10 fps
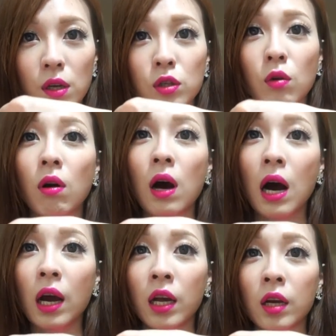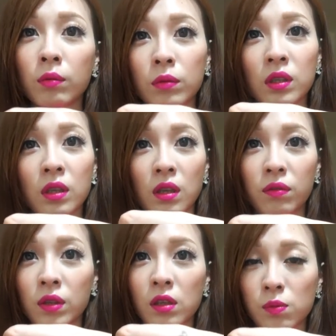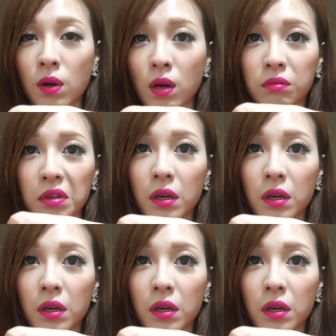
So I am really loving this product